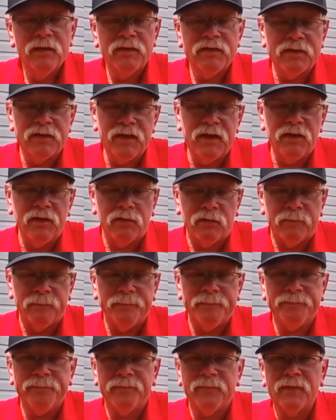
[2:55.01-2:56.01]
So,
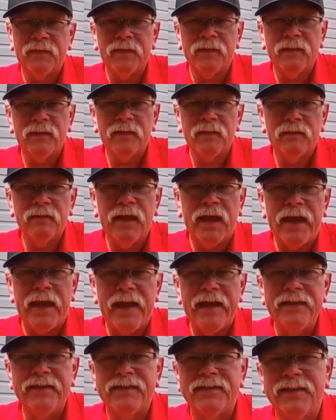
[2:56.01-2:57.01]
the
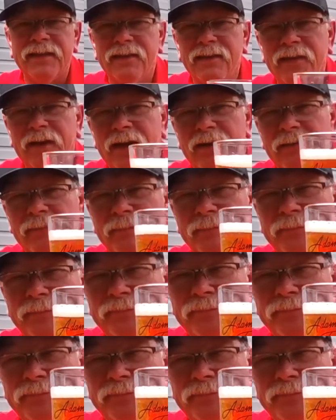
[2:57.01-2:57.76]
head's still there.